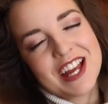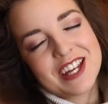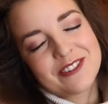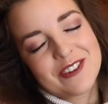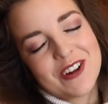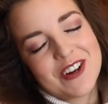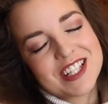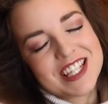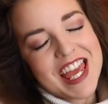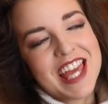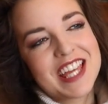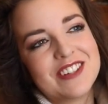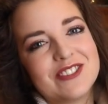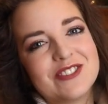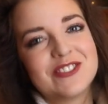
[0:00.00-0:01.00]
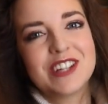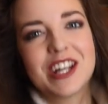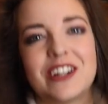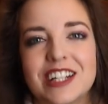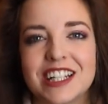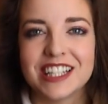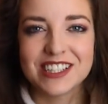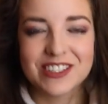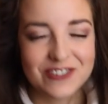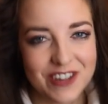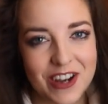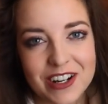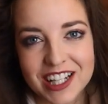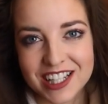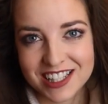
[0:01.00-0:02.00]
I have got a very,
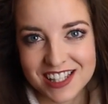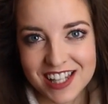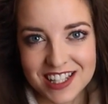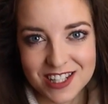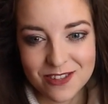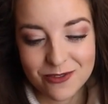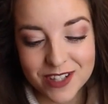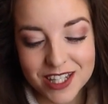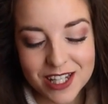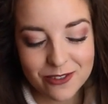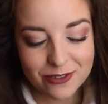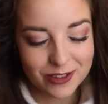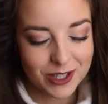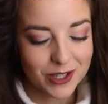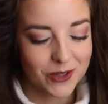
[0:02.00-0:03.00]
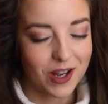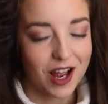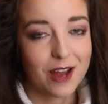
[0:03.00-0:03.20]
very exciting video for you.